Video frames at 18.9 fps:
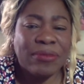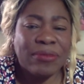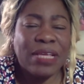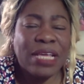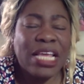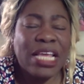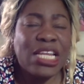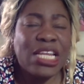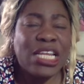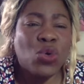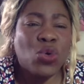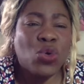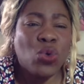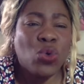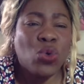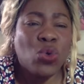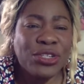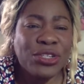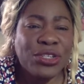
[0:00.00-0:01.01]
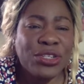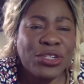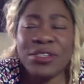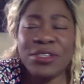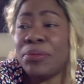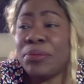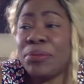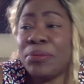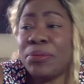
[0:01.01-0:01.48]
Any
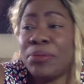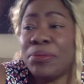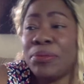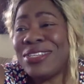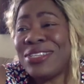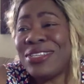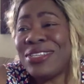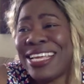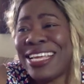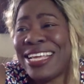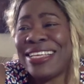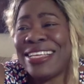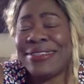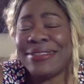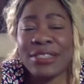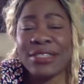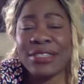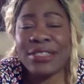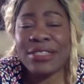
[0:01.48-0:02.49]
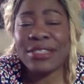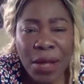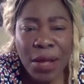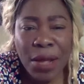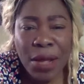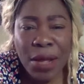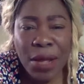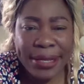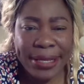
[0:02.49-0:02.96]
questions about today's
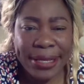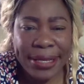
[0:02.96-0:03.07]
topic?